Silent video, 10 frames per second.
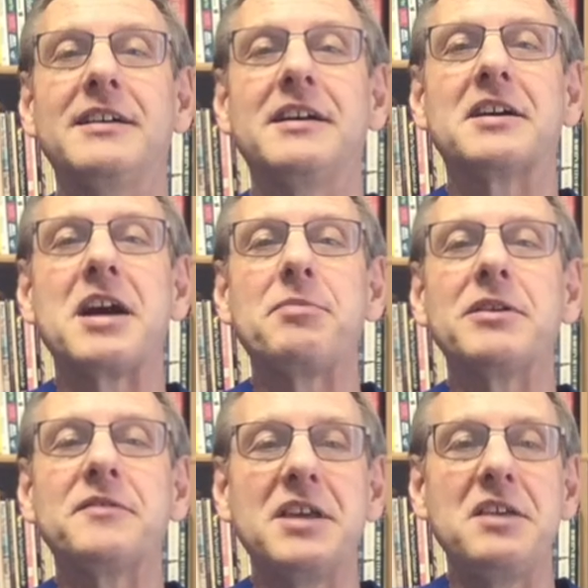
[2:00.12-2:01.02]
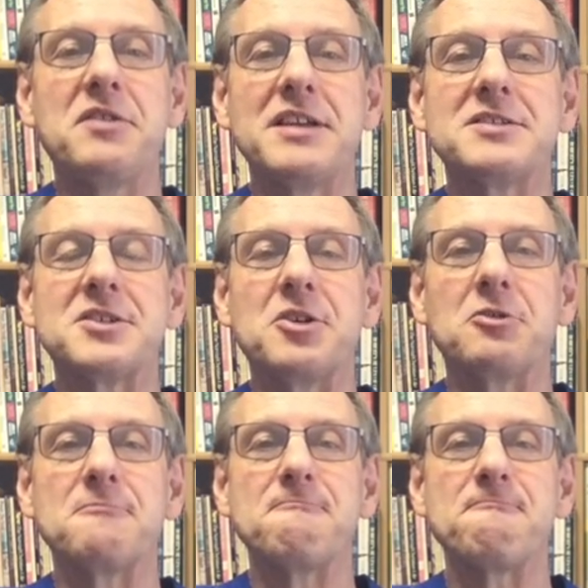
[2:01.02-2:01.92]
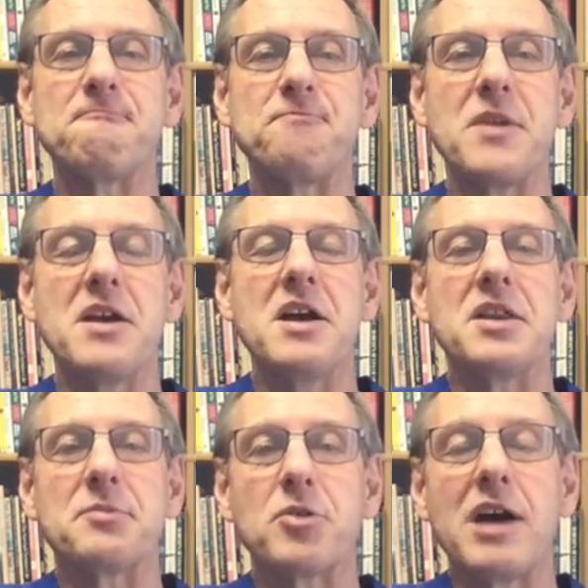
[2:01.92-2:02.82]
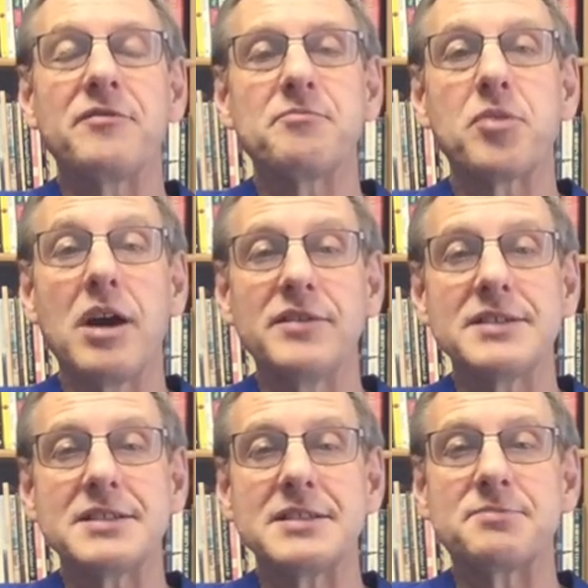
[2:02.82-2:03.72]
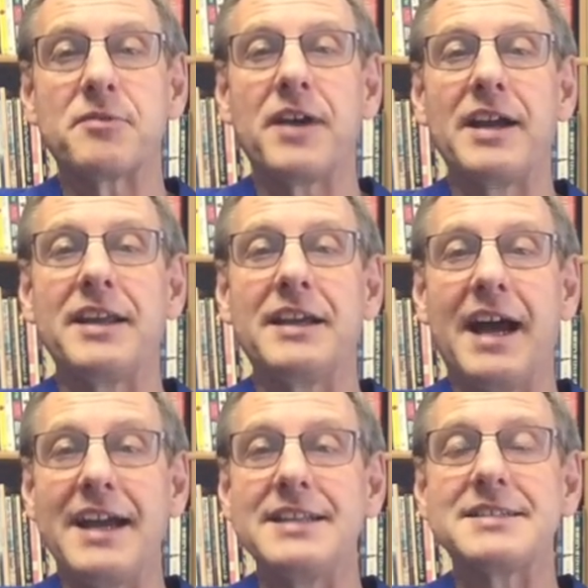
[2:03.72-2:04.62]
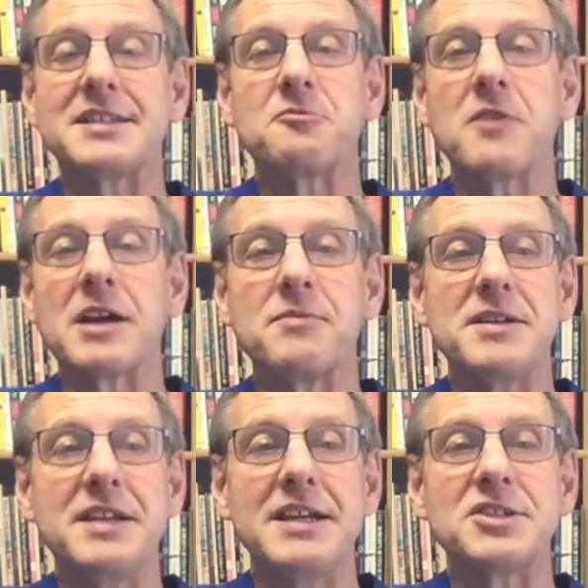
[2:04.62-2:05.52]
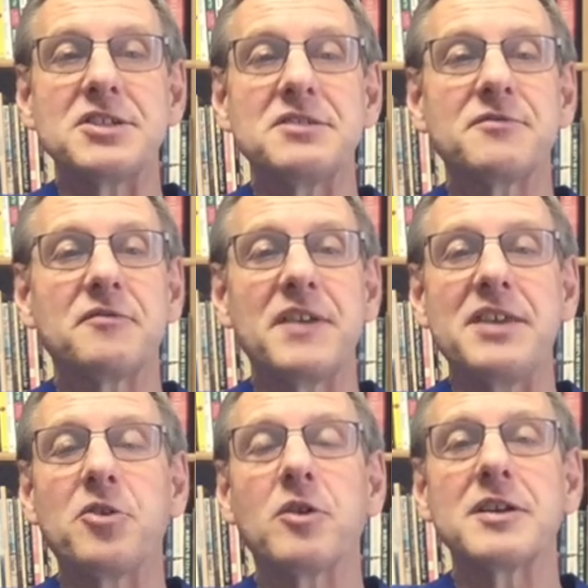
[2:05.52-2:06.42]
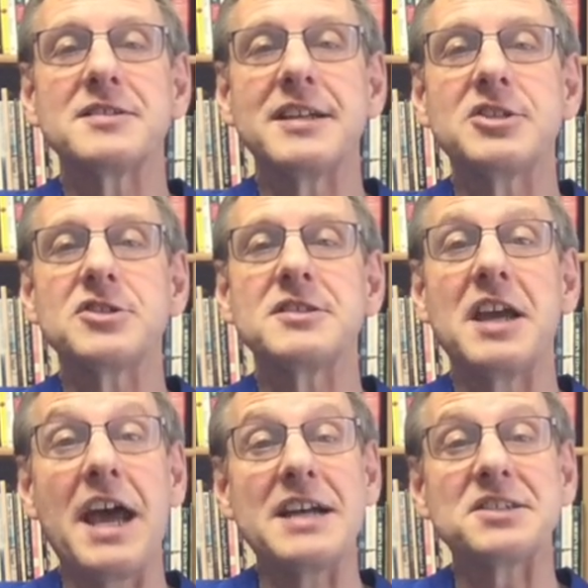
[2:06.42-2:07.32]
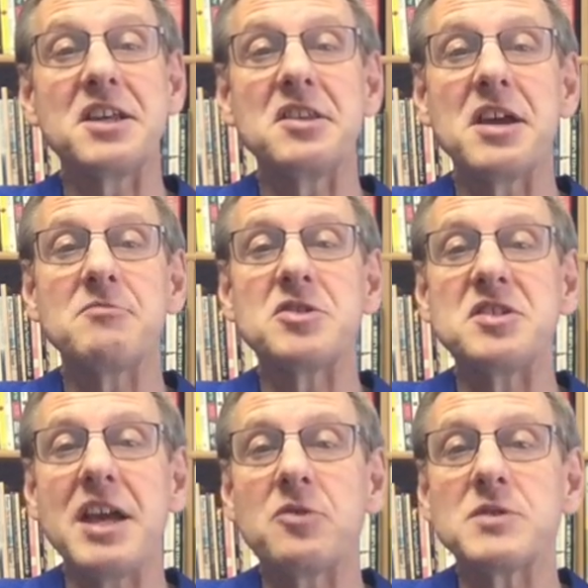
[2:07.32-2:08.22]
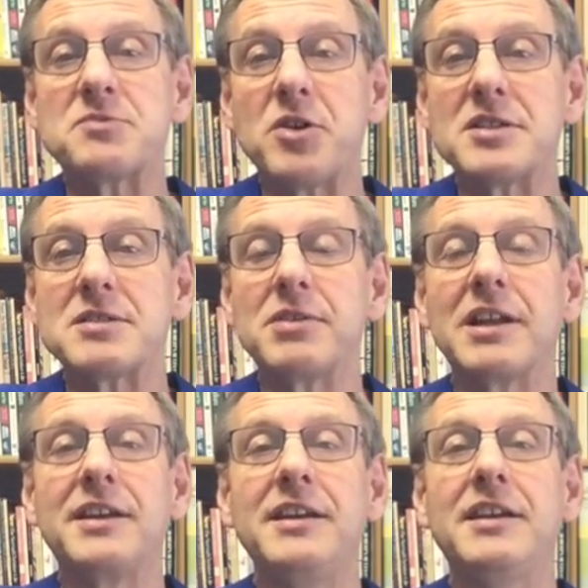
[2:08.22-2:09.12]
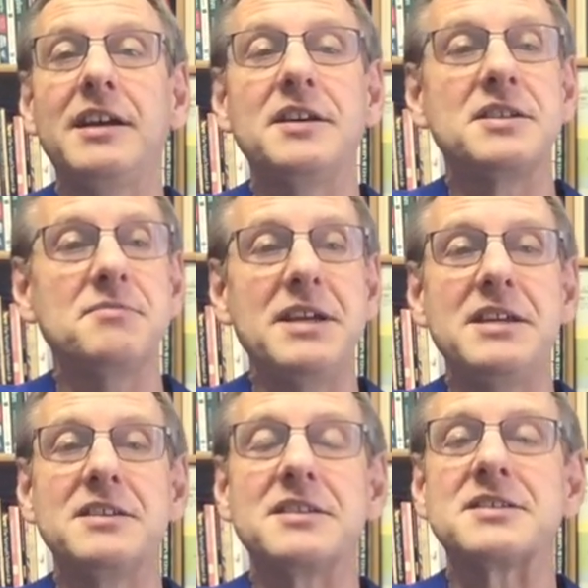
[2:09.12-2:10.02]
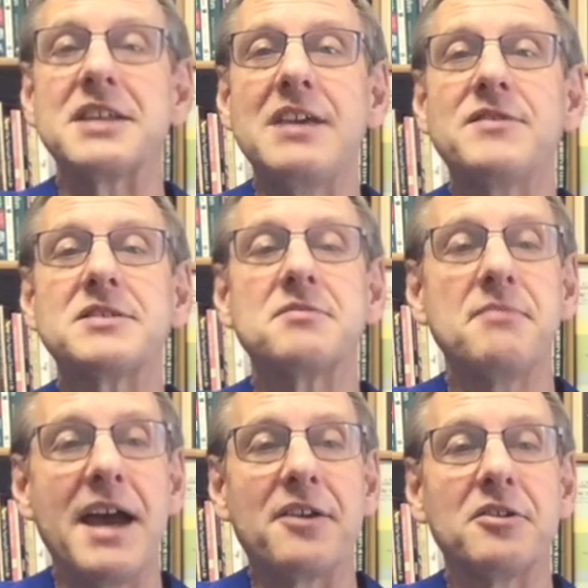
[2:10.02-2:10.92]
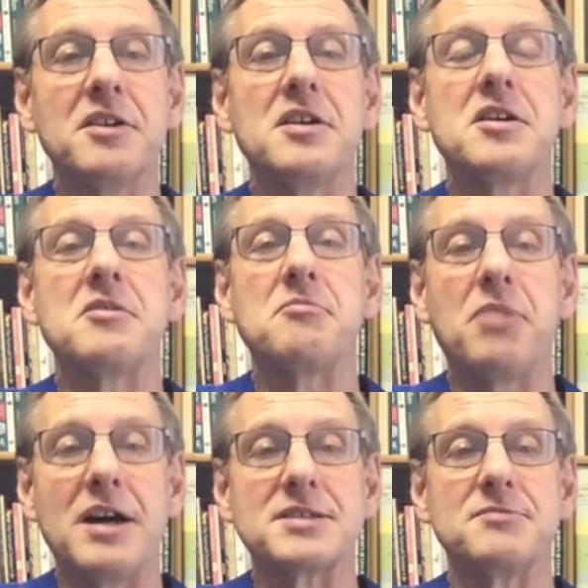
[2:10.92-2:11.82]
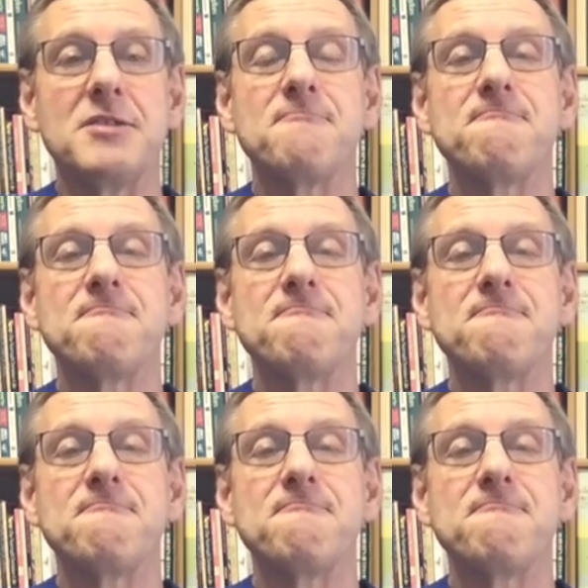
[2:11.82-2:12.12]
A couple of key things to note. The province is providing guidance and recommendations for faith organizations and asking them to take responsibility to meet in the safest manner possible.